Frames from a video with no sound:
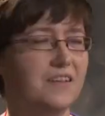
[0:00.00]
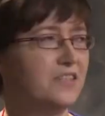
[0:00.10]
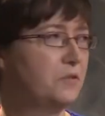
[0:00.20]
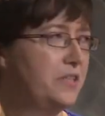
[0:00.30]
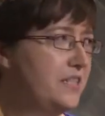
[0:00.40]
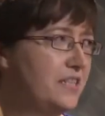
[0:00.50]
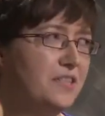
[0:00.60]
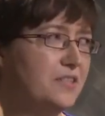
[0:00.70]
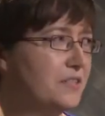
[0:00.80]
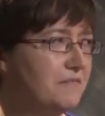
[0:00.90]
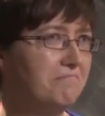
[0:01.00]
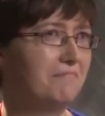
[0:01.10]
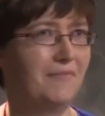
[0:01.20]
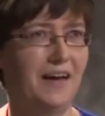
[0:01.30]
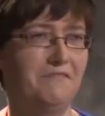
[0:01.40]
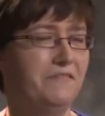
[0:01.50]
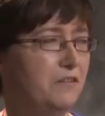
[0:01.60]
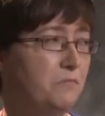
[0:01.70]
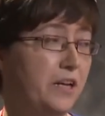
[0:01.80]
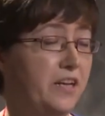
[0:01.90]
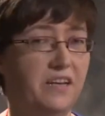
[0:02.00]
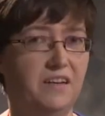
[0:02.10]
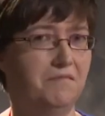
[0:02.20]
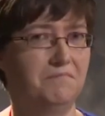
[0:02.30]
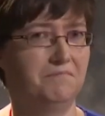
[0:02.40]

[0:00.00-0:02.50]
So this is, I feel, really